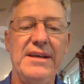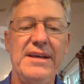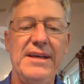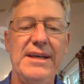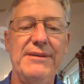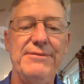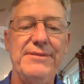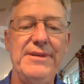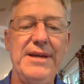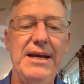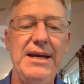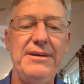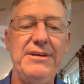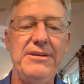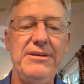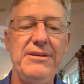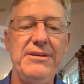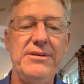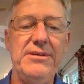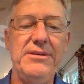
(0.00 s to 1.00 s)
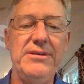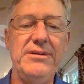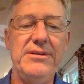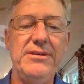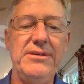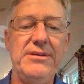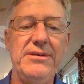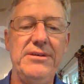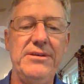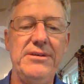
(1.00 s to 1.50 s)
If not, do
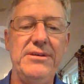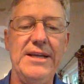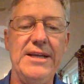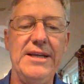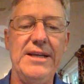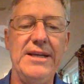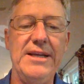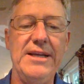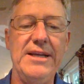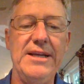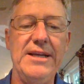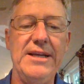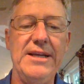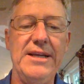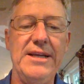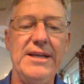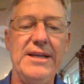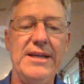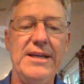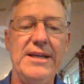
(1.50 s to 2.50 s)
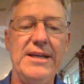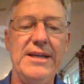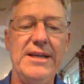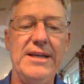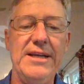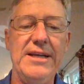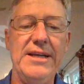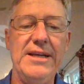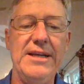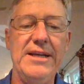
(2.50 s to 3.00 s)
you know why not? It
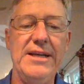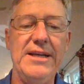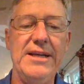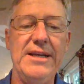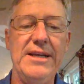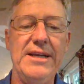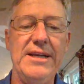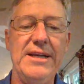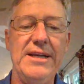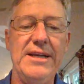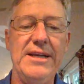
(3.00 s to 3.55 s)
does happen.